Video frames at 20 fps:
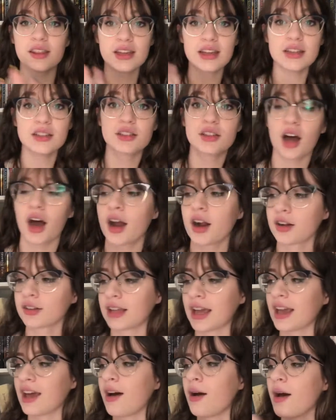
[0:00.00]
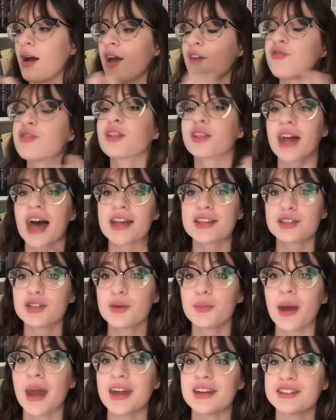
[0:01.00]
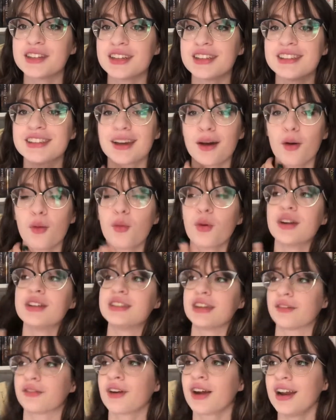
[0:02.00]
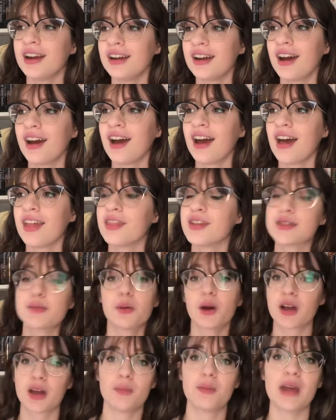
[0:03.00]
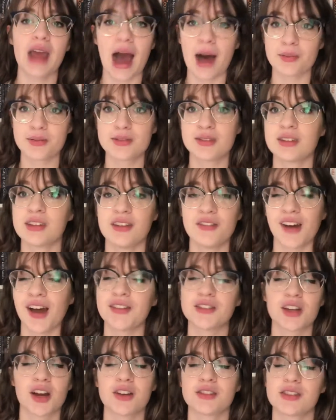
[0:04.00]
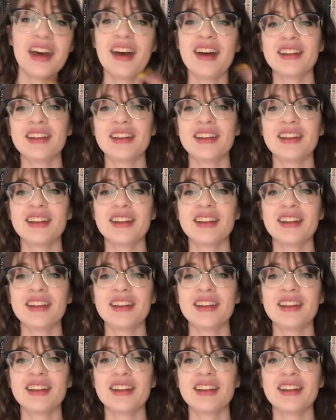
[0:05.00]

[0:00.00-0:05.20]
entire, like, if the last two pages were different, this book could be absolutely five stars.